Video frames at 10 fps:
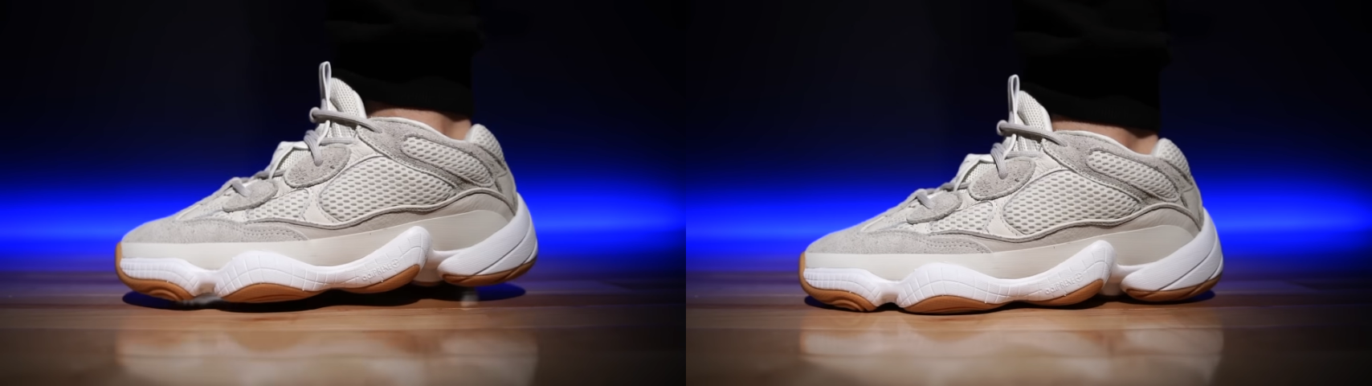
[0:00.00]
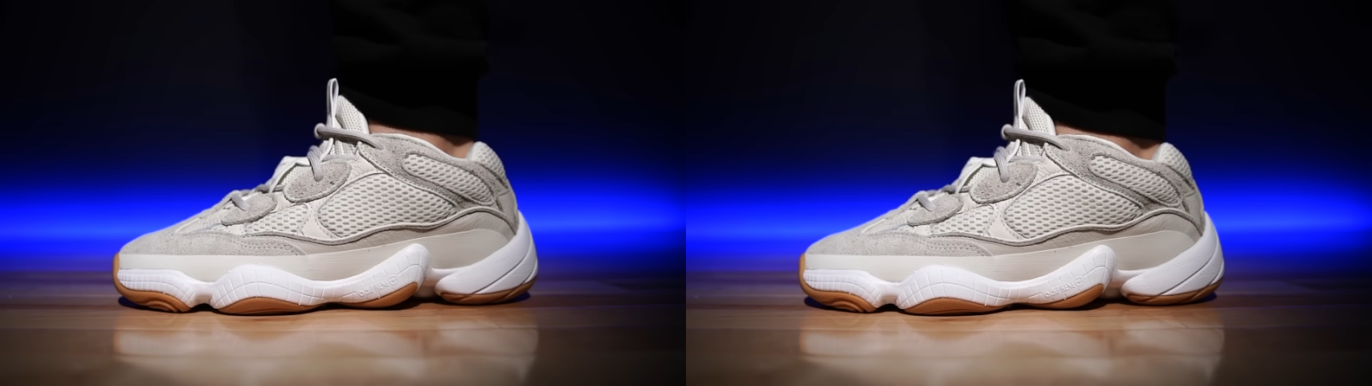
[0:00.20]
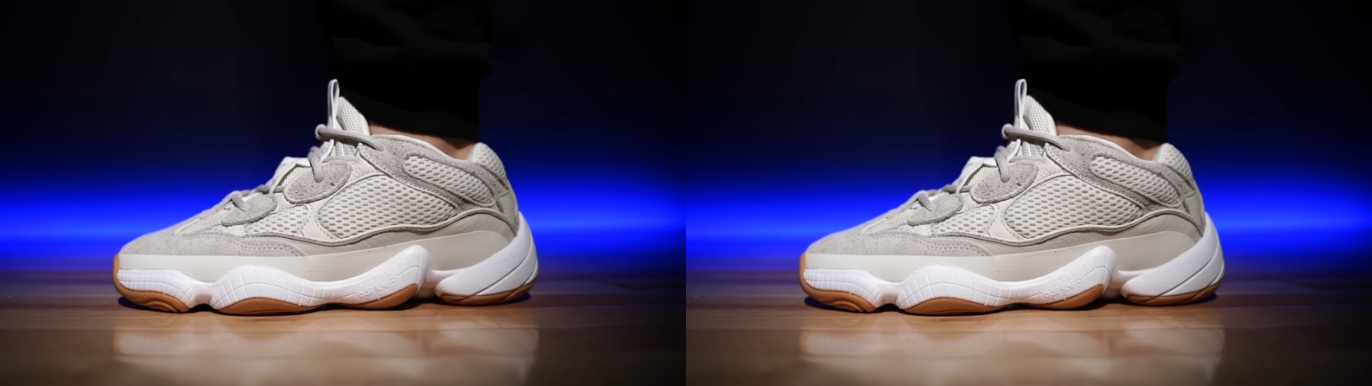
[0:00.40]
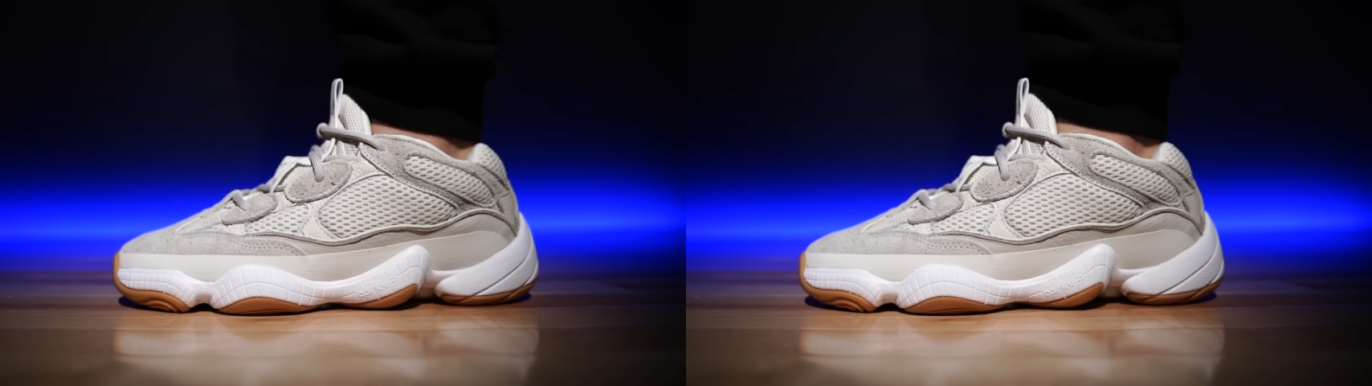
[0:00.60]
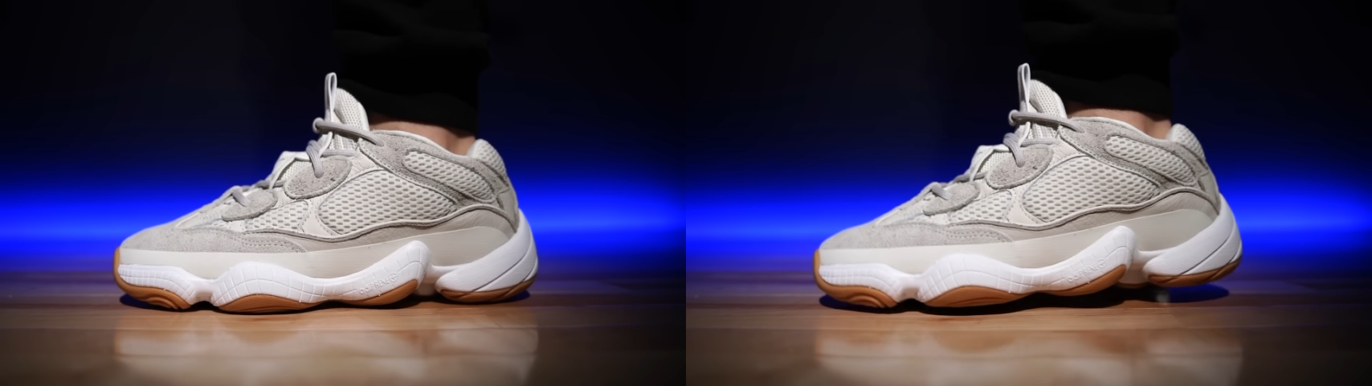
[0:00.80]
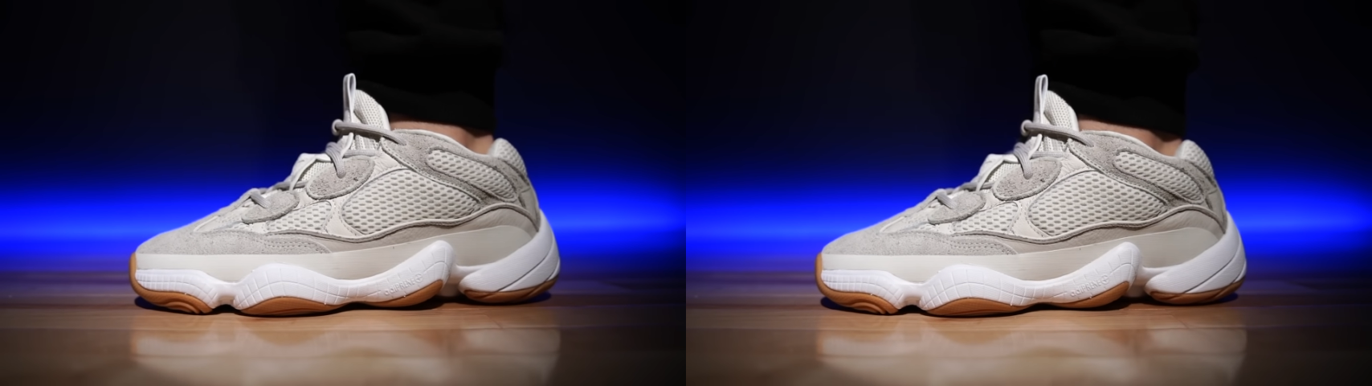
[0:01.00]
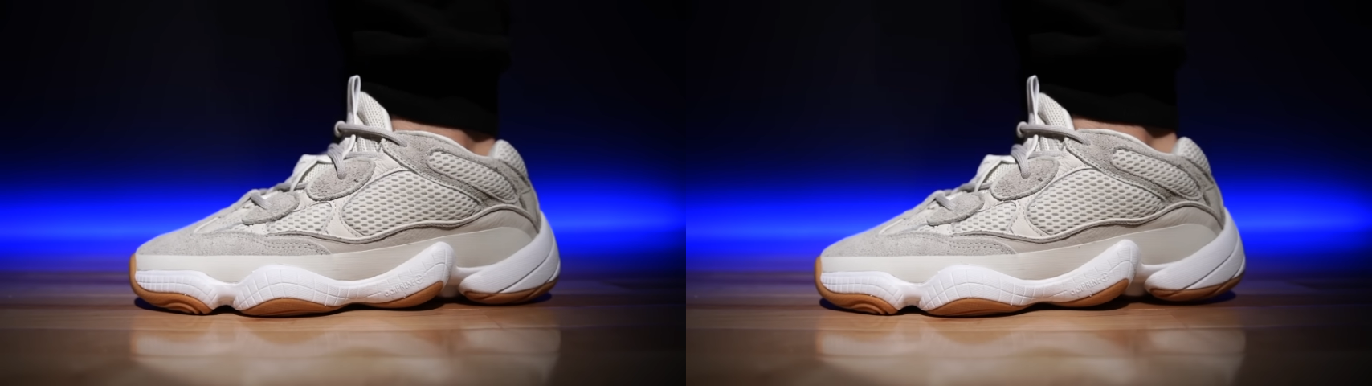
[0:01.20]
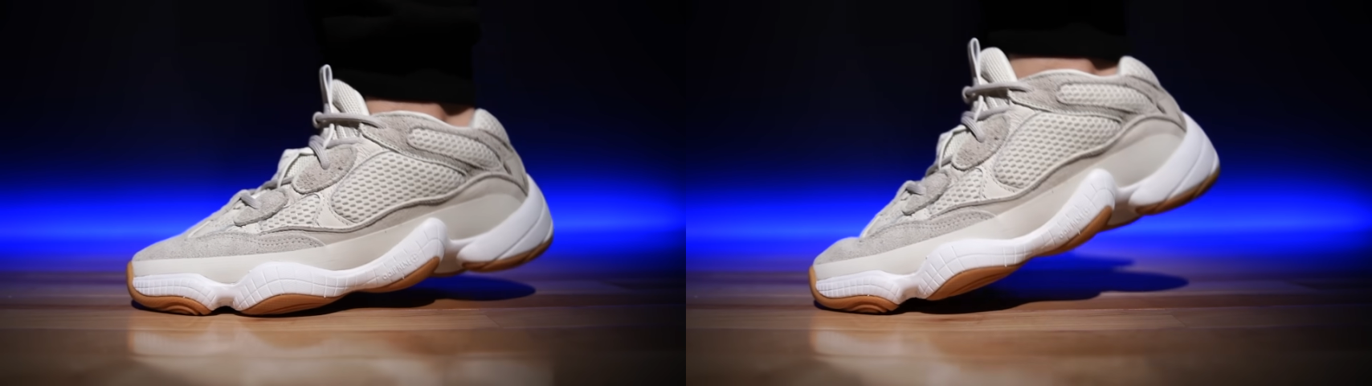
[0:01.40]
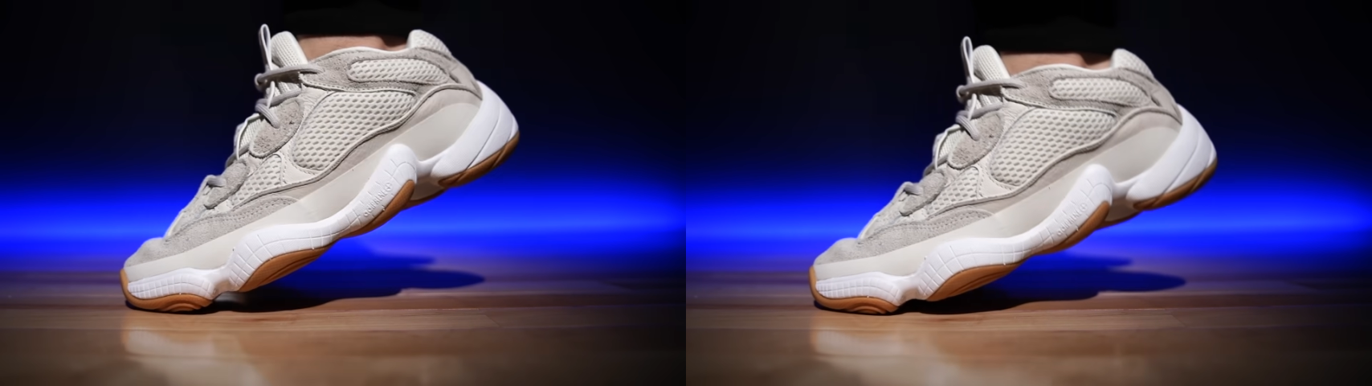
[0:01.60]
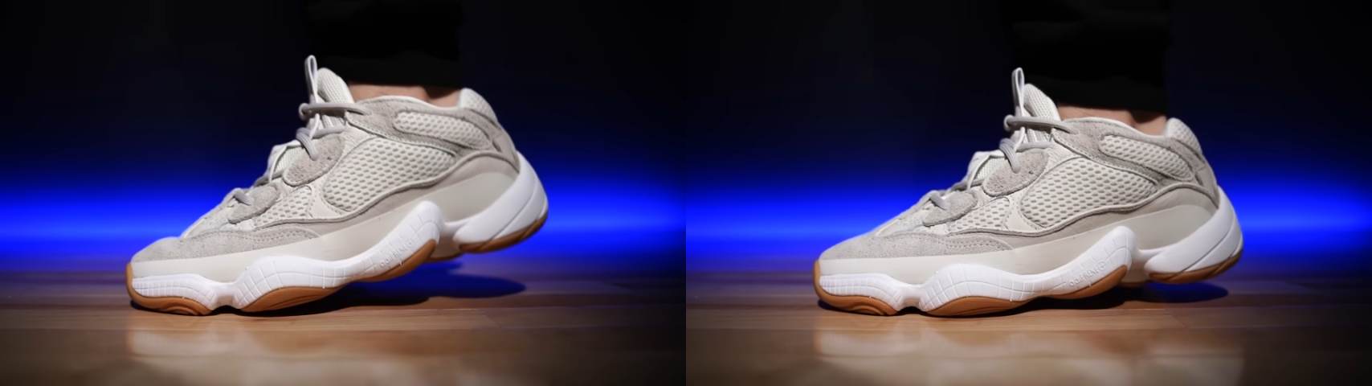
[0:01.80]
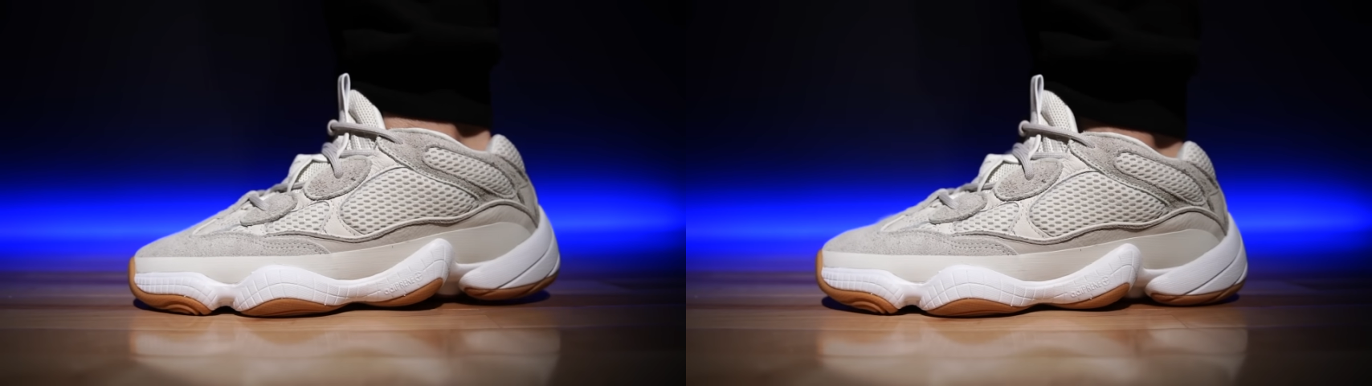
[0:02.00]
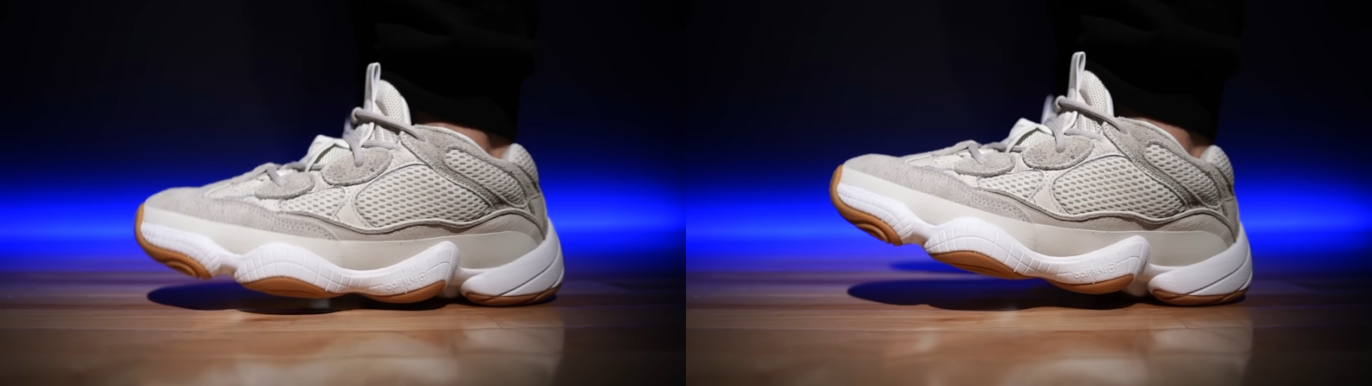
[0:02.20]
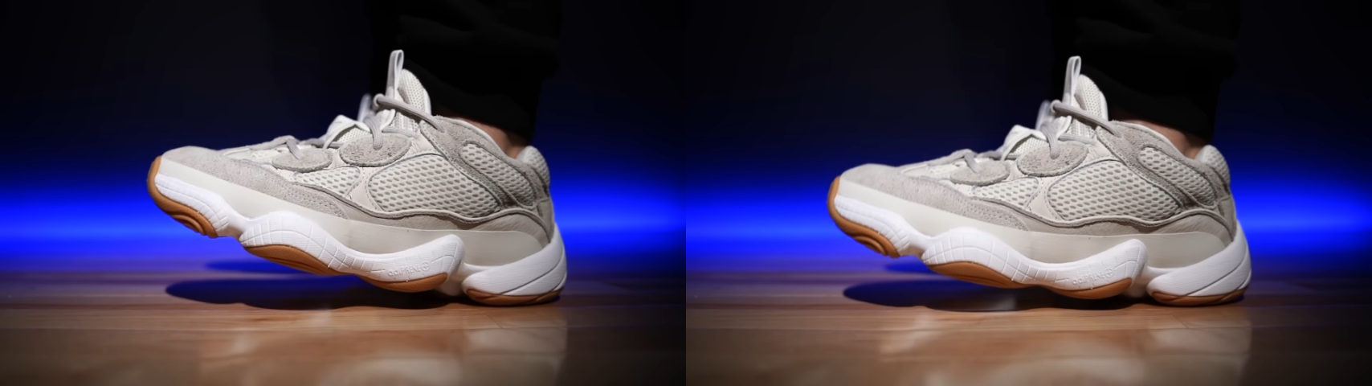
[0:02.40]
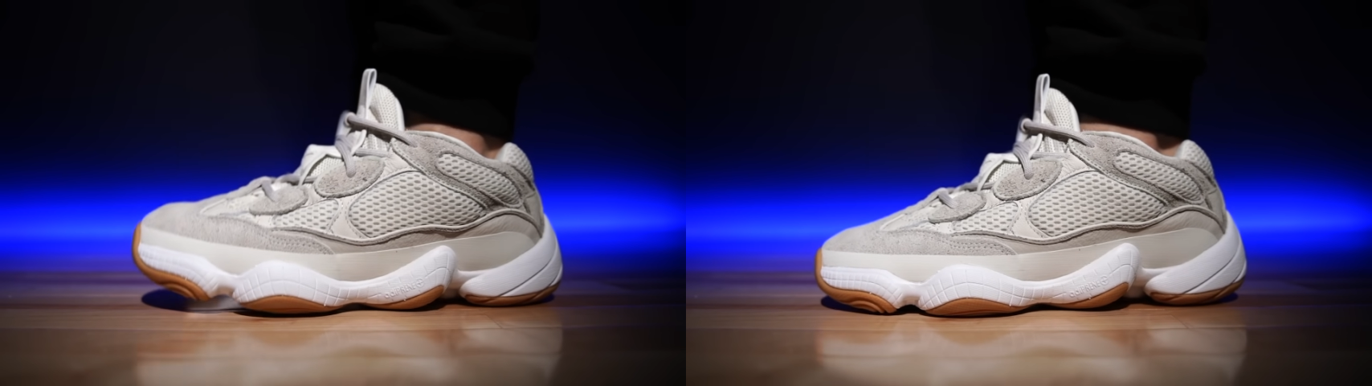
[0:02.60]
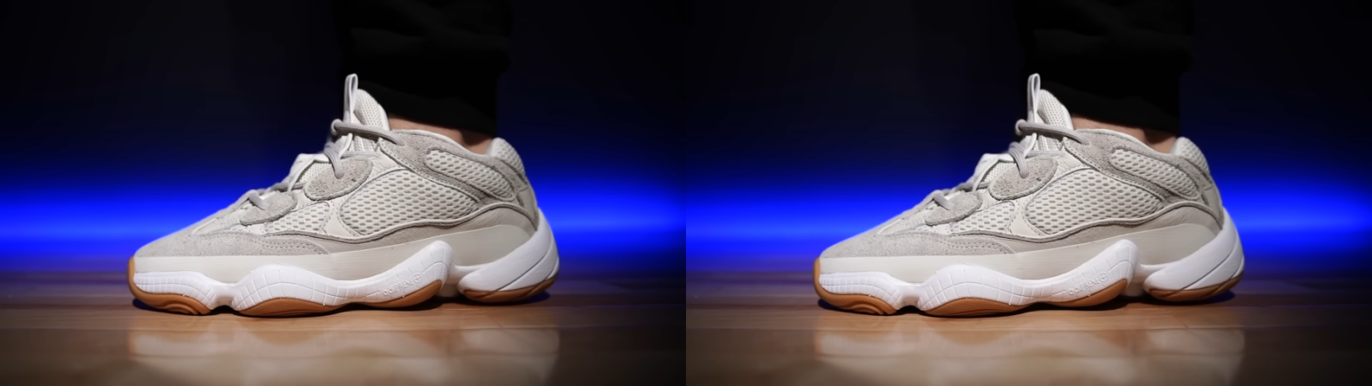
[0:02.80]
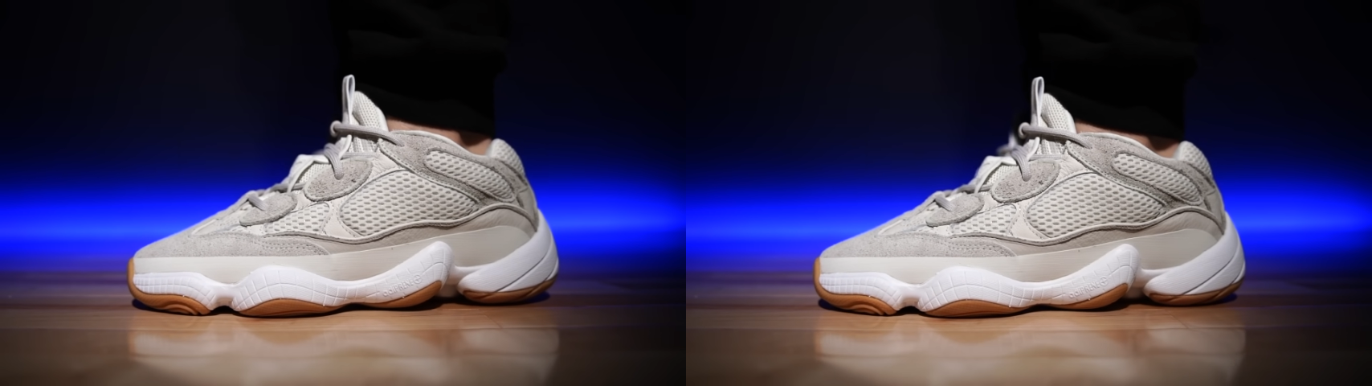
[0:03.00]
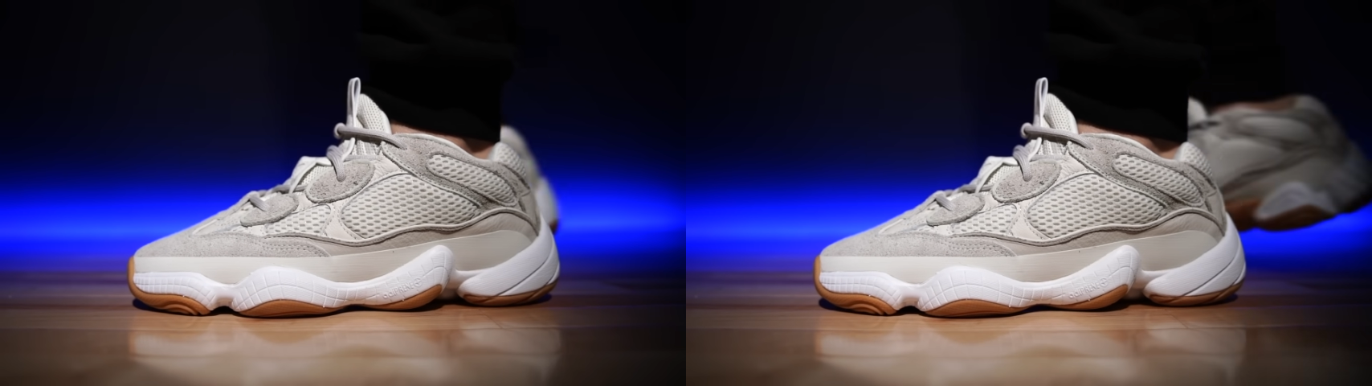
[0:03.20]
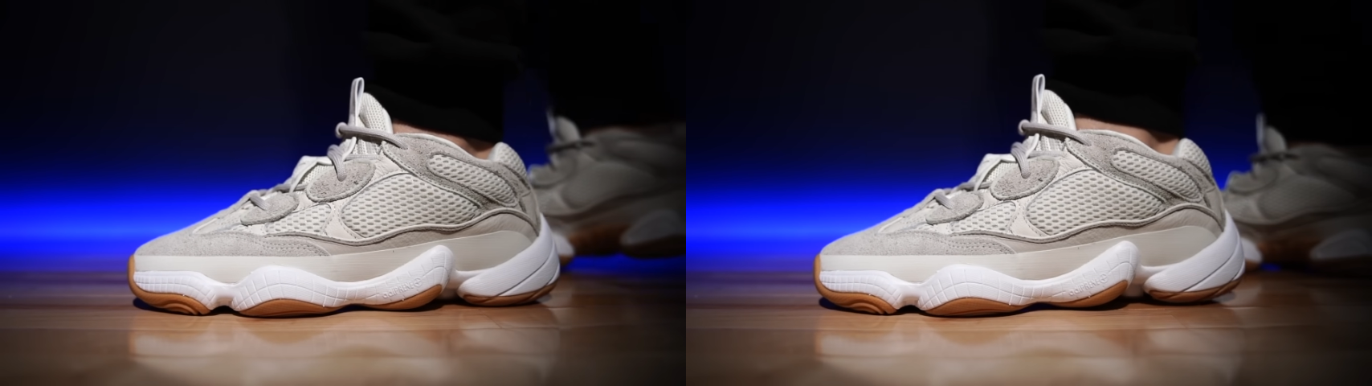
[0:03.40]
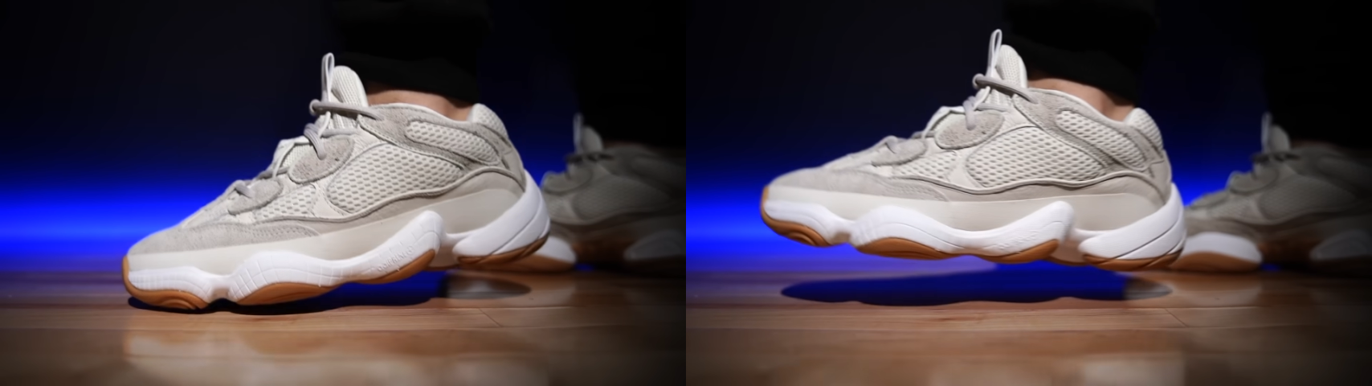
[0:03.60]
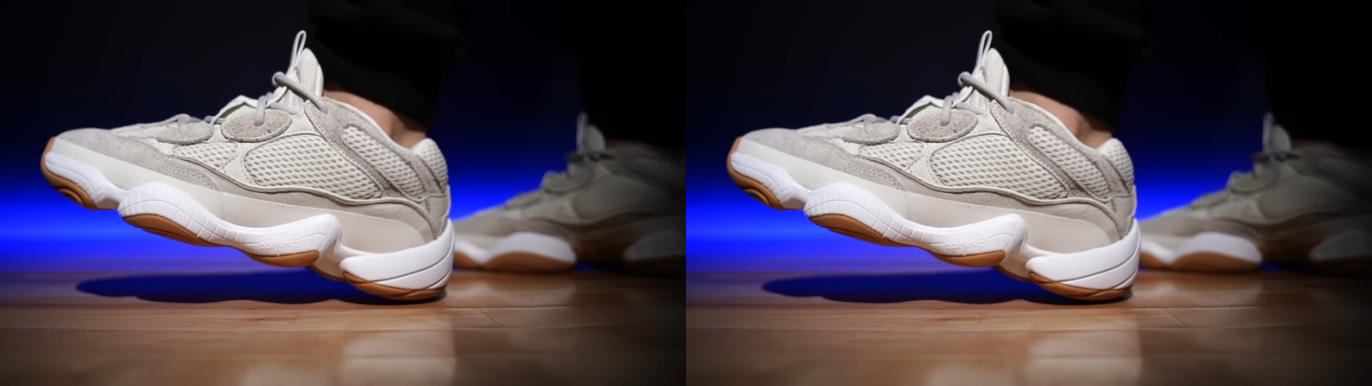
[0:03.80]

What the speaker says: No face is visible, so there are no lips to read.